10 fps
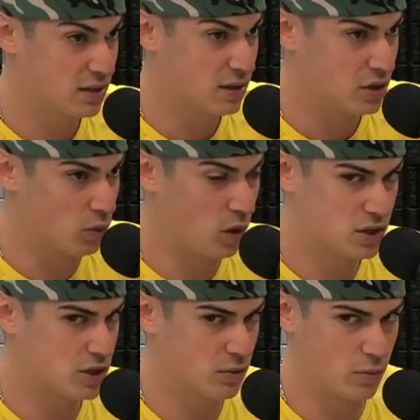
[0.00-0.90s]
Yeah. You
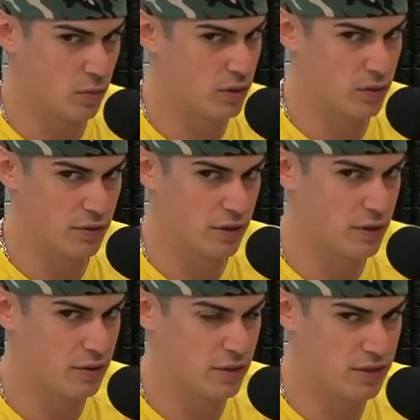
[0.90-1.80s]
watch
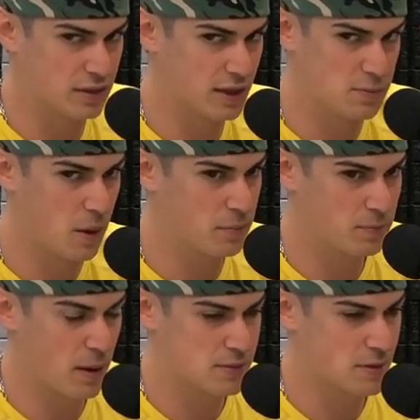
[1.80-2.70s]
the the thing that's pop,
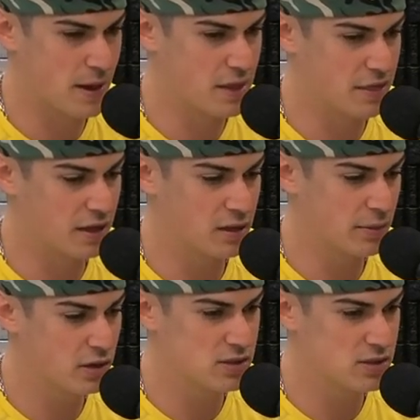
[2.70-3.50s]
pops in my head thinking about is